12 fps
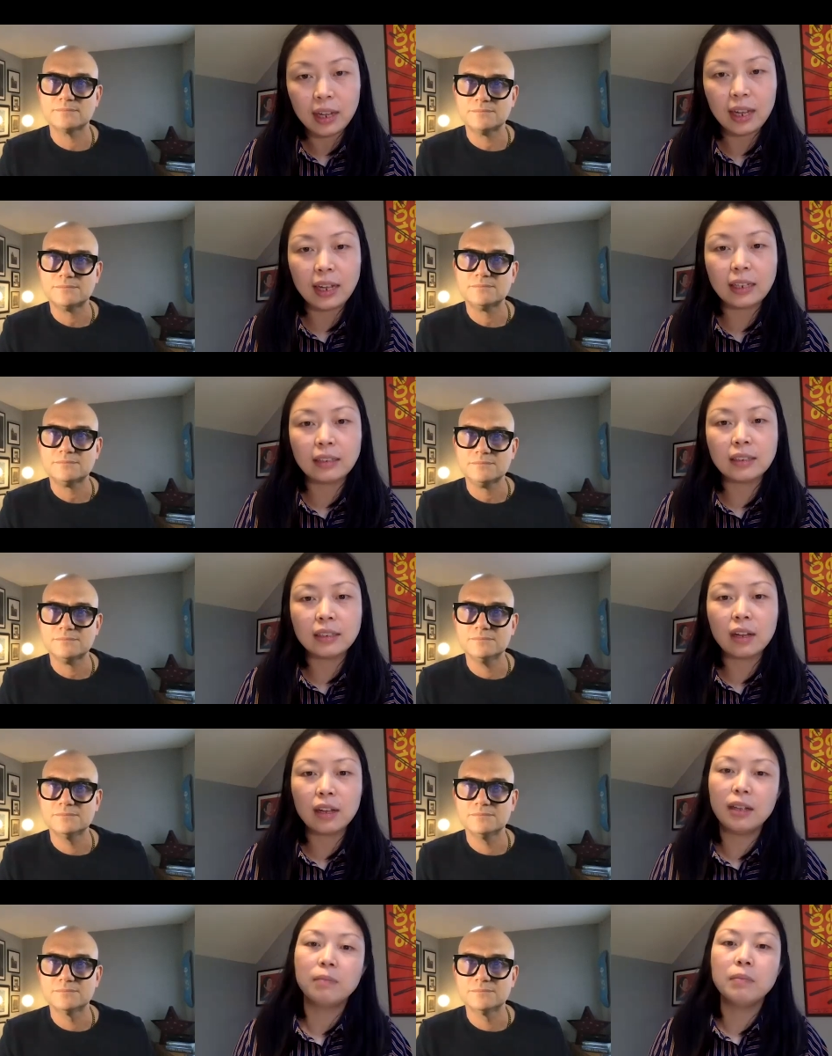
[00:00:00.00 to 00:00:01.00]
Speaker 1: And
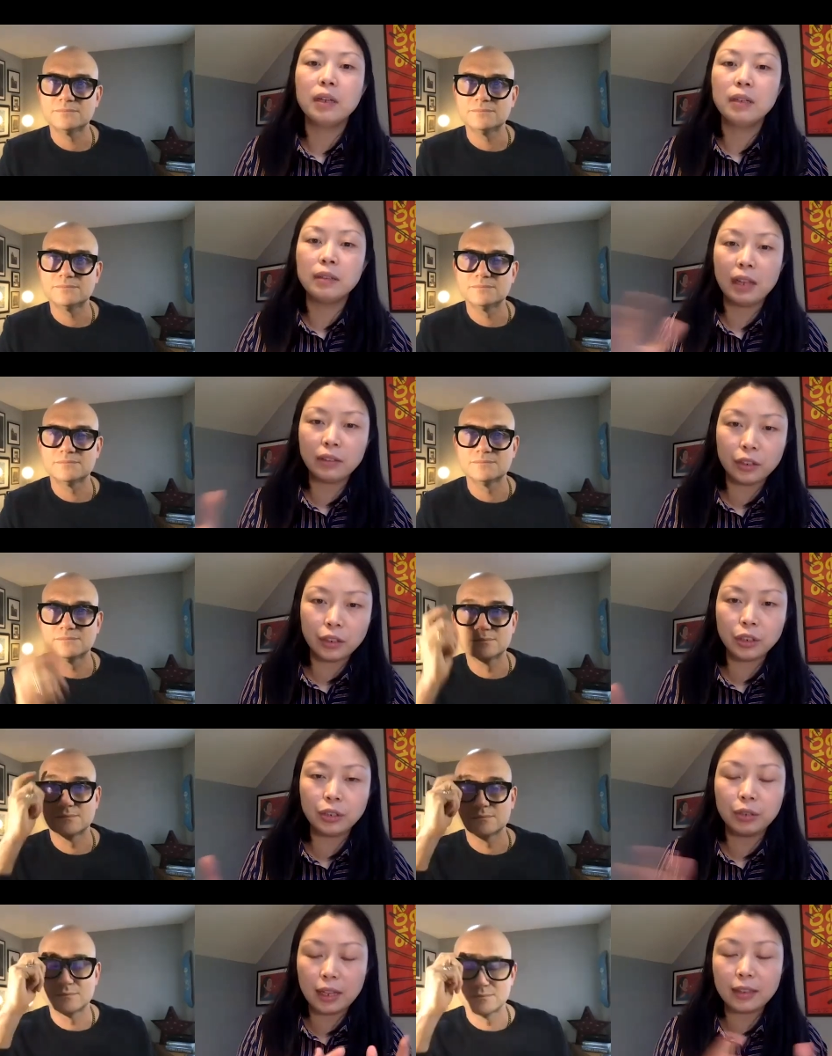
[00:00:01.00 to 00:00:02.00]
um, another
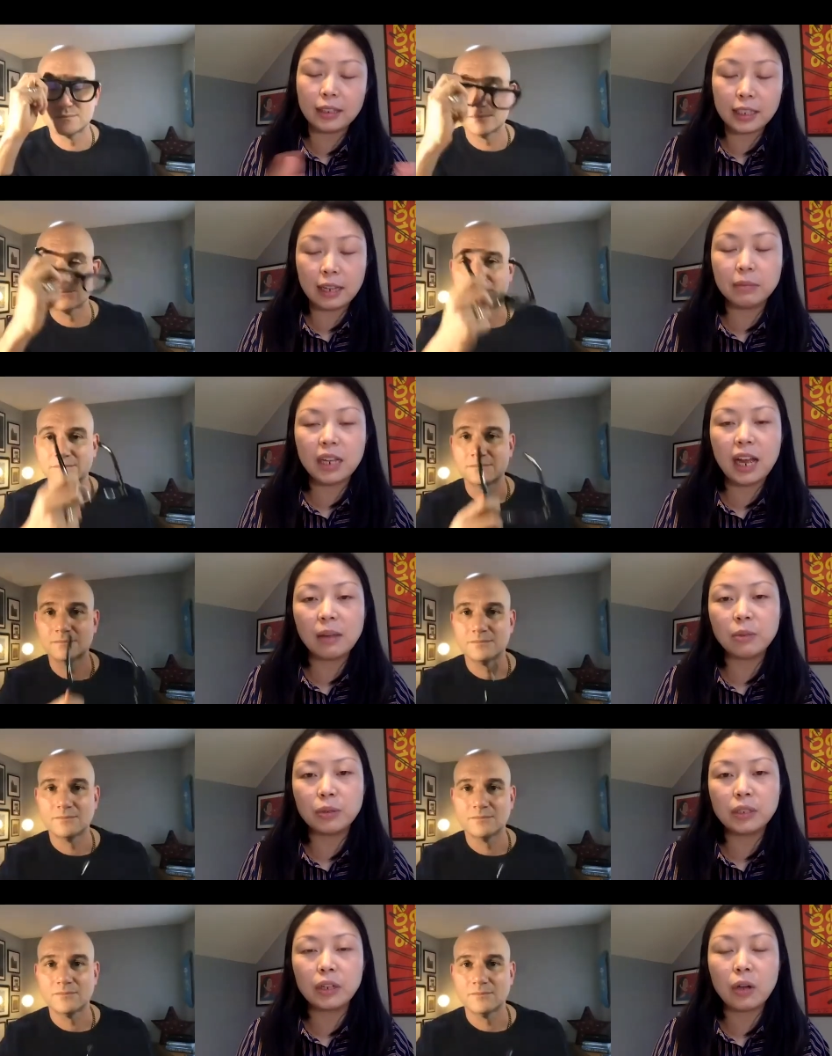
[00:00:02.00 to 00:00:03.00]
shoot at the same time
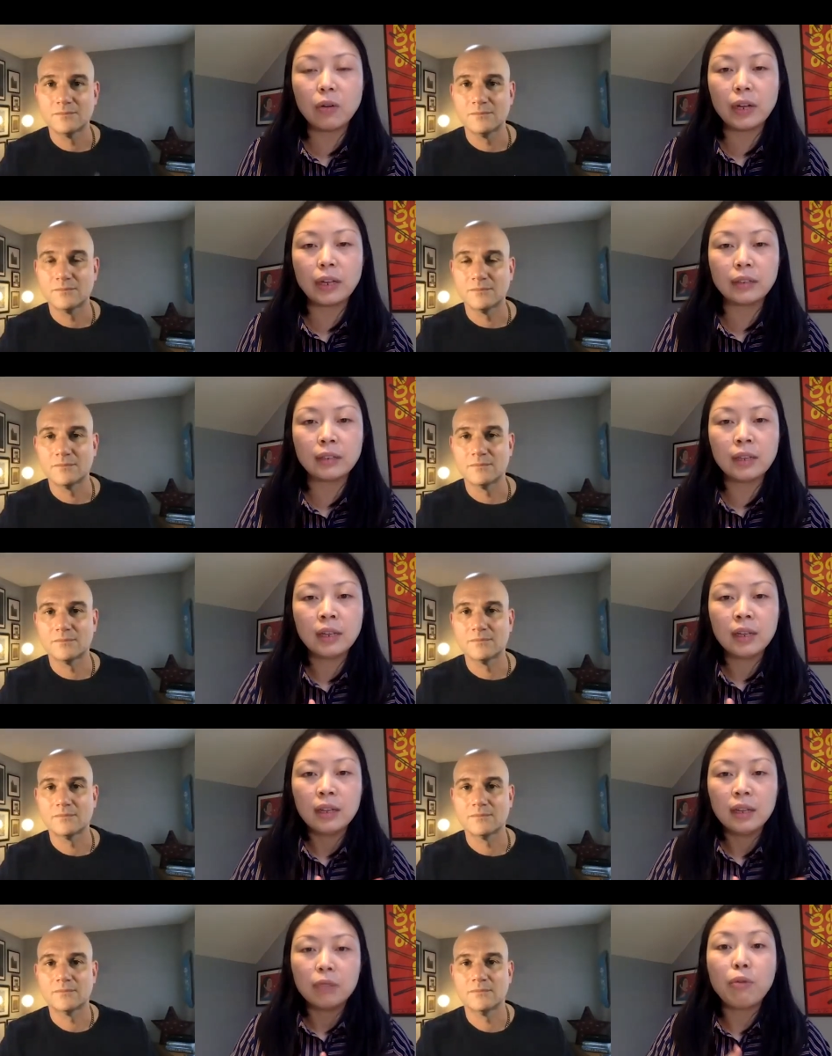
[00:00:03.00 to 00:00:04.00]
was going
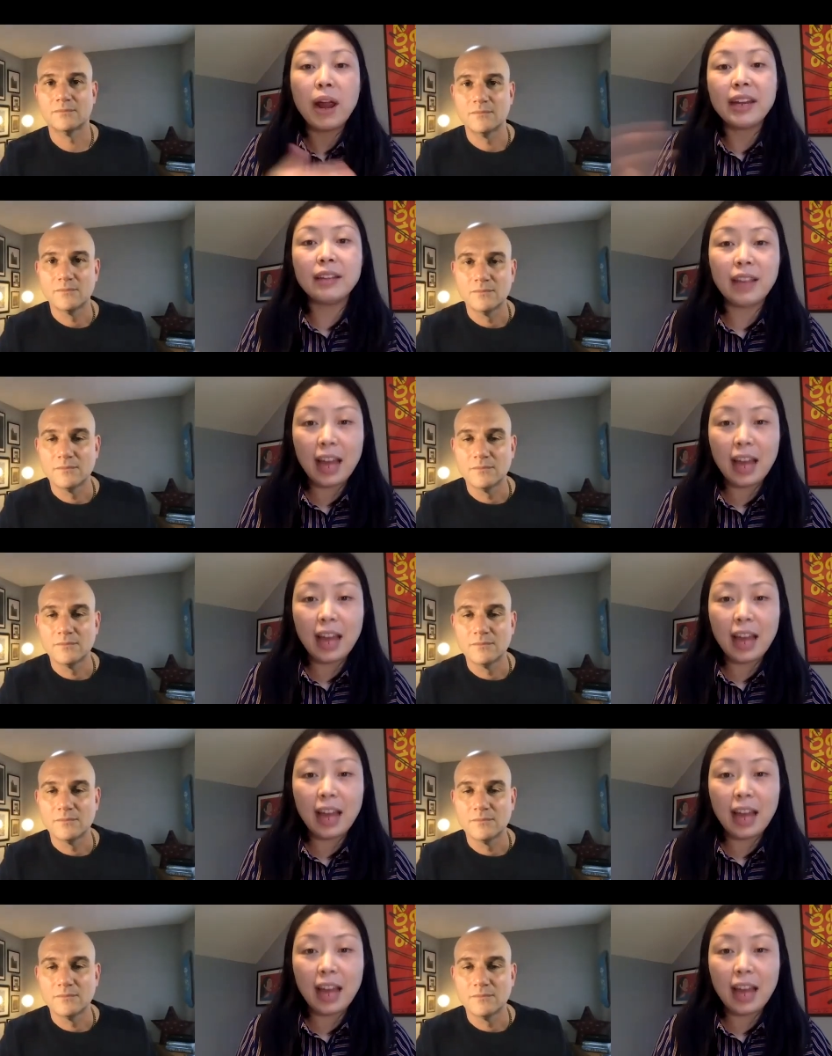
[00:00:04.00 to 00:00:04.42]
right in the